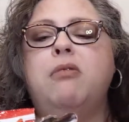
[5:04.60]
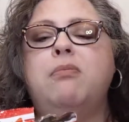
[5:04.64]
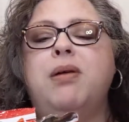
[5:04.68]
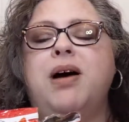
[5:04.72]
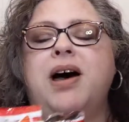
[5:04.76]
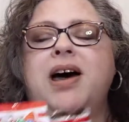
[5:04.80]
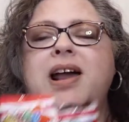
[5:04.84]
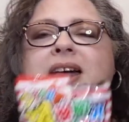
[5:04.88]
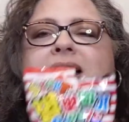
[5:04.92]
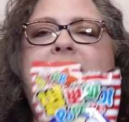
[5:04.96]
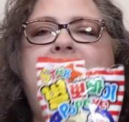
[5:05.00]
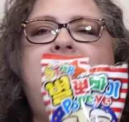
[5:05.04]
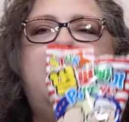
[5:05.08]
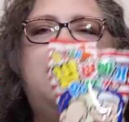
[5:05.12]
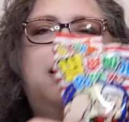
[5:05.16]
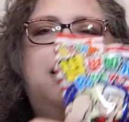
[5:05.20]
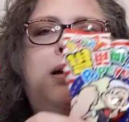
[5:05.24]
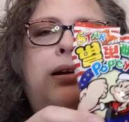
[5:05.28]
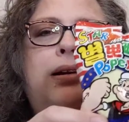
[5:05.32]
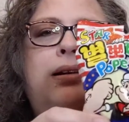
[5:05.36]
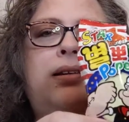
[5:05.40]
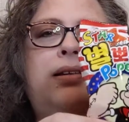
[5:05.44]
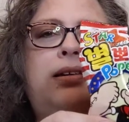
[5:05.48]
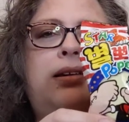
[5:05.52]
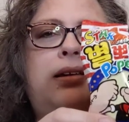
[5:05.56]
But uh,
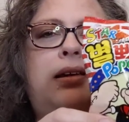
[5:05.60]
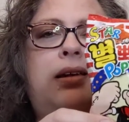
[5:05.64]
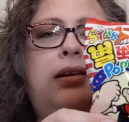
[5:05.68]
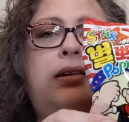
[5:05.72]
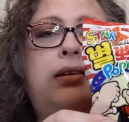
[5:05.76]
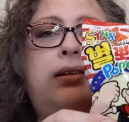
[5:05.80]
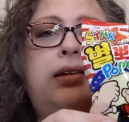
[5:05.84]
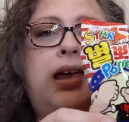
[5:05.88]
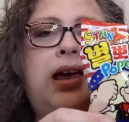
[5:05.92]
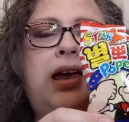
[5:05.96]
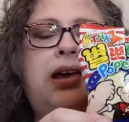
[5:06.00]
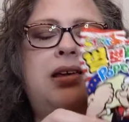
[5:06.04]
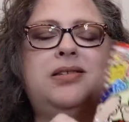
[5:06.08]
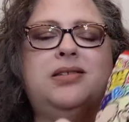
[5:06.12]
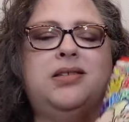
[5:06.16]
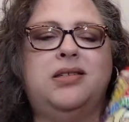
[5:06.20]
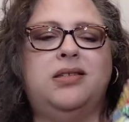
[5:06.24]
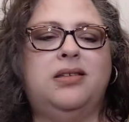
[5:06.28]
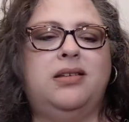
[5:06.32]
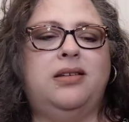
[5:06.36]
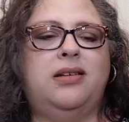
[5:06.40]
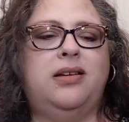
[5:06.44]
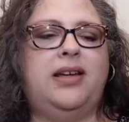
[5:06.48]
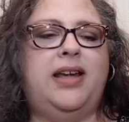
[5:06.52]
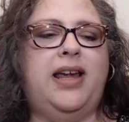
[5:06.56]
yes,
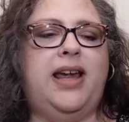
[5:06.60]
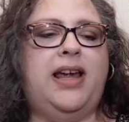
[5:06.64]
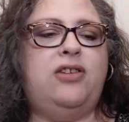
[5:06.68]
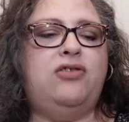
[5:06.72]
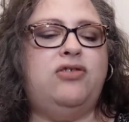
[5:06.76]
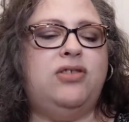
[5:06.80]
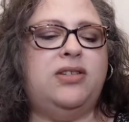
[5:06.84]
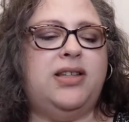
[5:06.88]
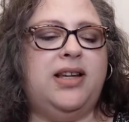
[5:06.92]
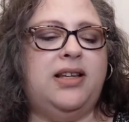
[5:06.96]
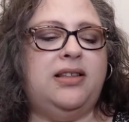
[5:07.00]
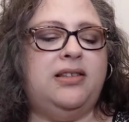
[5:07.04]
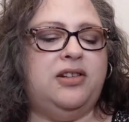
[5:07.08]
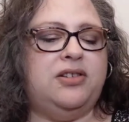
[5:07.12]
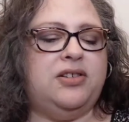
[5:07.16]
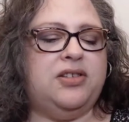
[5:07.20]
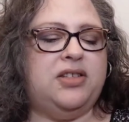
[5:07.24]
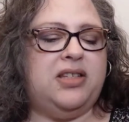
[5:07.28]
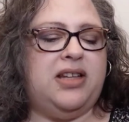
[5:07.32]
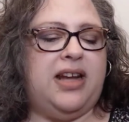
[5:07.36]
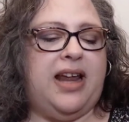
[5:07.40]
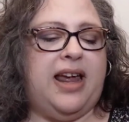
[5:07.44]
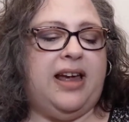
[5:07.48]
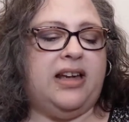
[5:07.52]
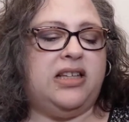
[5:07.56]
interesting little
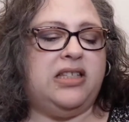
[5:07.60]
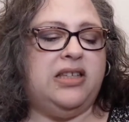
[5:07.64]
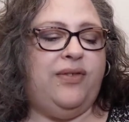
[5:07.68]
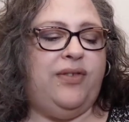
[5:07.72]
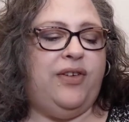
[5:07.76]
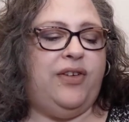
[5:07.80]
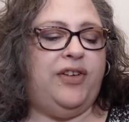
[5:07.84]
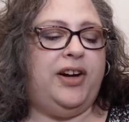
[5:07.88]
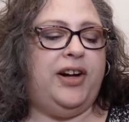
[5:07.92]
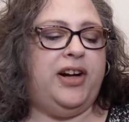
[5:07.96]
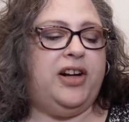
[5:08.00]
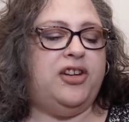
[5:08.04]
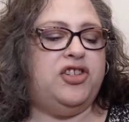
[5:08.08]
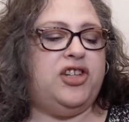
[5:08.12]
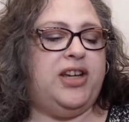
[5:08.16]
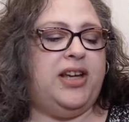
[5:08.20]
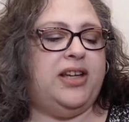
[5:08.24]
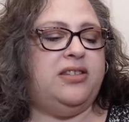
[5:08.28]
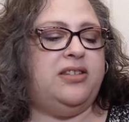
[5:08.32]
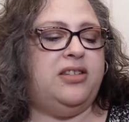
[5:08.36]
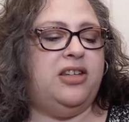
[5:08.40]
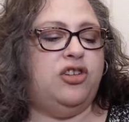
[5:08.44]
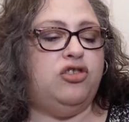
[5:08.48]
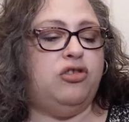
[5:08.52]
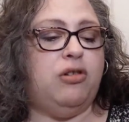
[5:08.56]
snacks. If you're getting a
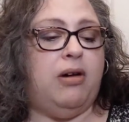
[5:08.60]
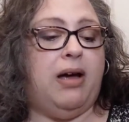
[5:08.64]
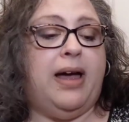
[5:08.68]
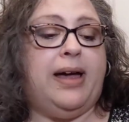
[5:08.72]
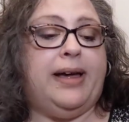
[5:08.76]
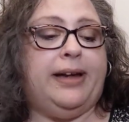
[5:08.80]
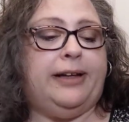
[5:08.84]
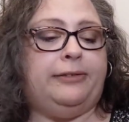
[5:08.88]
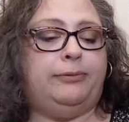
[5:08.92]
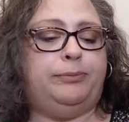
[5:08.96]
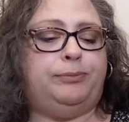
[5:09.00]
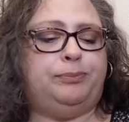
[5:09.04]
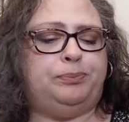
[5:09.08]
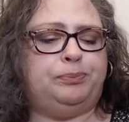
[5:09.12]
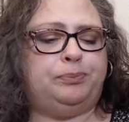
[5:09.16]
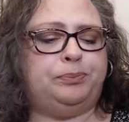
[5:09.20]
chance to try